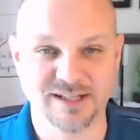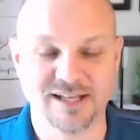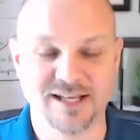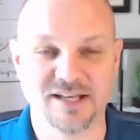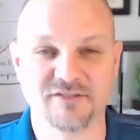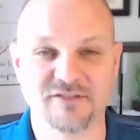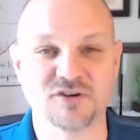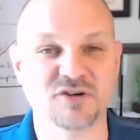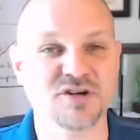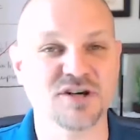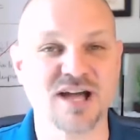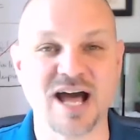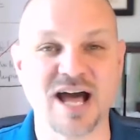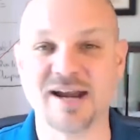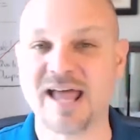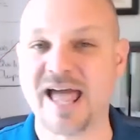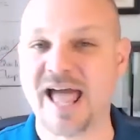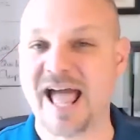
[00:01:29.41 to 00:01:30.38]
If you're
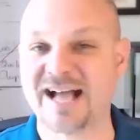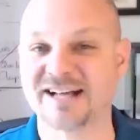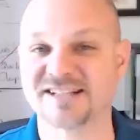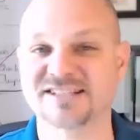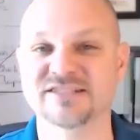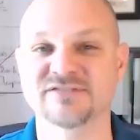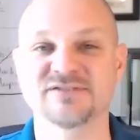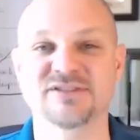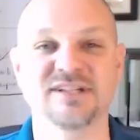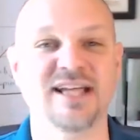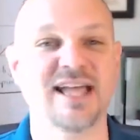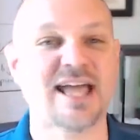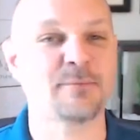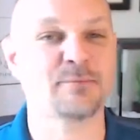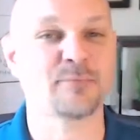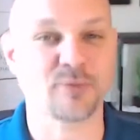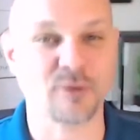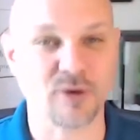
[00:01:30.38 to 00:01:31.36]
not actively
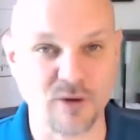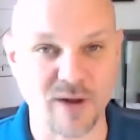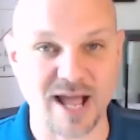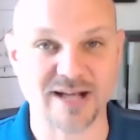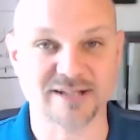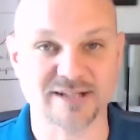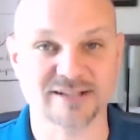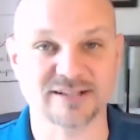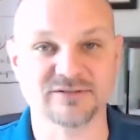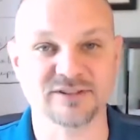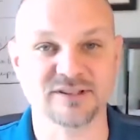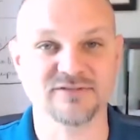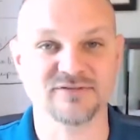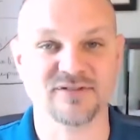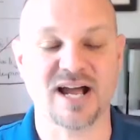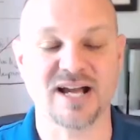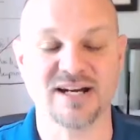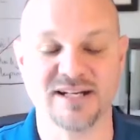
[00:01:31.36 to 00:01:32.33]
and proactively
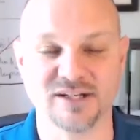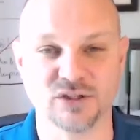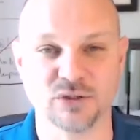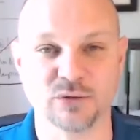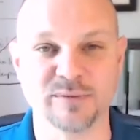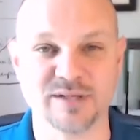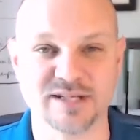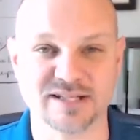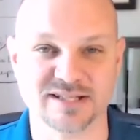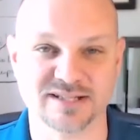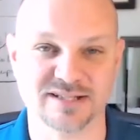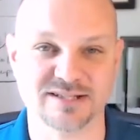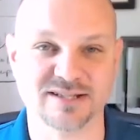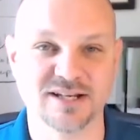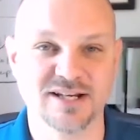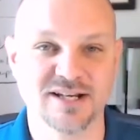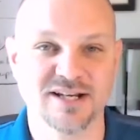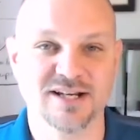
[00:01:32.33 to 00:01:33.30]
finding new business,